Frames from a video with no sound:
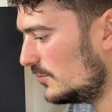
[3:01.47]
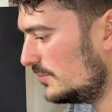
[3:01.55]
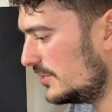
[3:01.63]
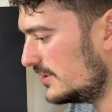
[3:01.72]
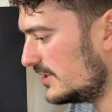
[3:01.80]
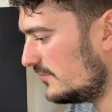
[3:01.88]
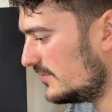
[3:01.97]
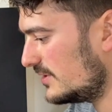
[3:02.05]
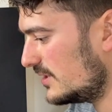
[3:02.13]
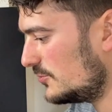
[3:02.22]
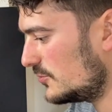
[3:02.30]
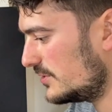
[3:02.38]
be
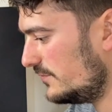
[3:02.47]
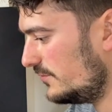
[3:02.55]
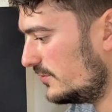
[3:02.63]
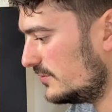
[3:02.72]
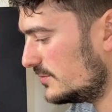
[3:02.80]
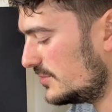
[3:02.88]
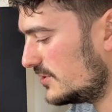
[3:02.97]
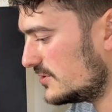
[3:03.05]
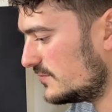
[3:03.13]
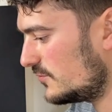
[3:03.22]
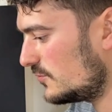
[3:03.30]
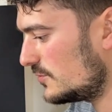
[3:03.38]
definitely more difficult,
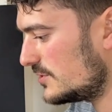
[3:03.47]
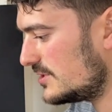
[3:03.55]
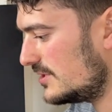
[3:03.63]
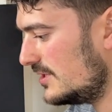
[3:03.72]
because of course